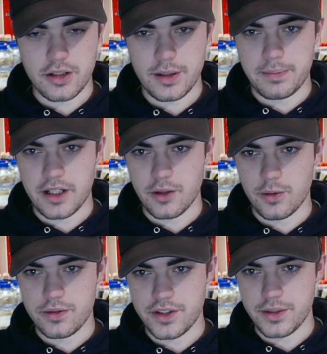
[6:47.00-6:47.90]
Bell
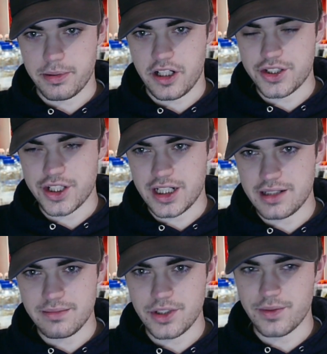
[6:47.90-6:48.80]
departure,
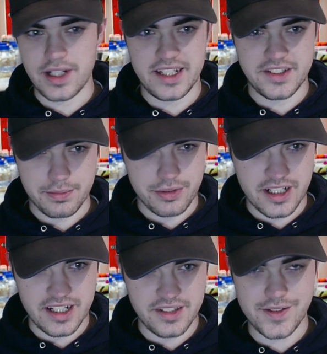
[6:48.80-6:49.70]
not really
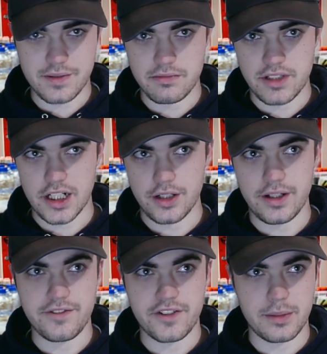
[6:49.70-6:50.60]
surprised.
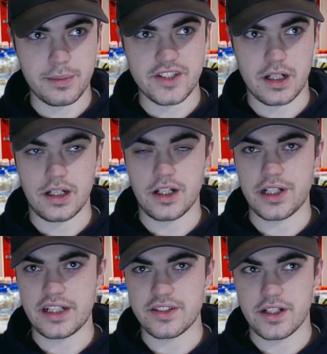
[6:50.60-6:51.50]
If I'm going to be totally
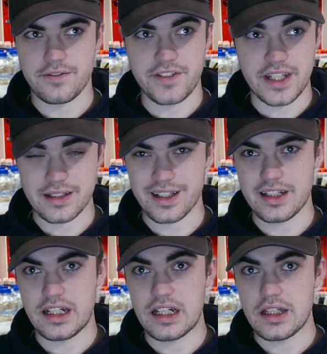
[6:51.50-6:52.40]
honest, I think
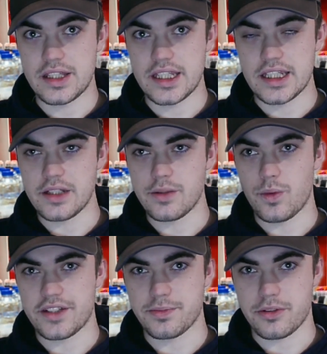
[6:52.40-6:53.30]
the
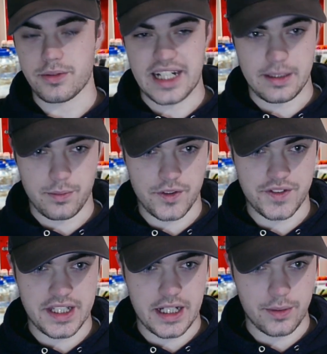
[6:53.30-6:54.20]
West Brom game was
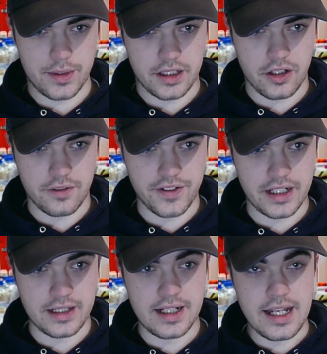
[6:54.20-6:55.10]
the nail in the
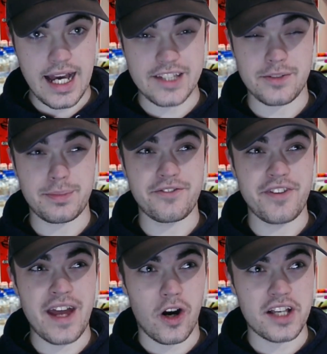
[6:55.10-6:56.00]
coffin. And to be
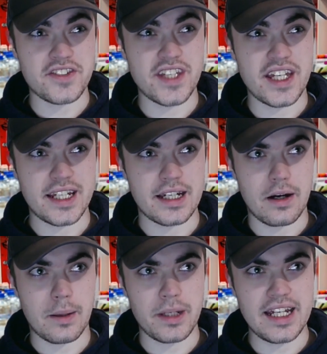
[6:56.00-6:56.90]
fair, I said it.
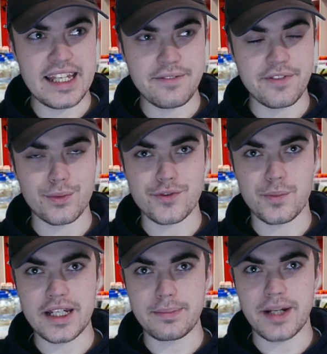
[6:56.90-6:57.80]
I believe it was
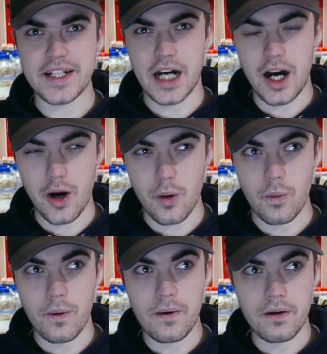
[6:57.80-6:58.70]
when he played
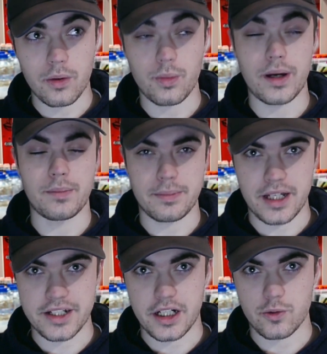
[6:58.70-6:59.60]
Hull, or when we
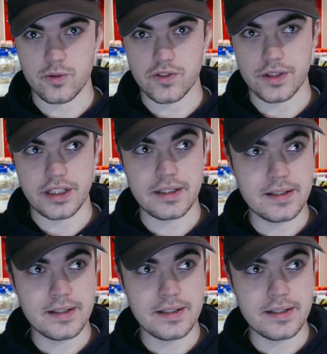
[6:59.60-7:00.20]
played Hull, sorry.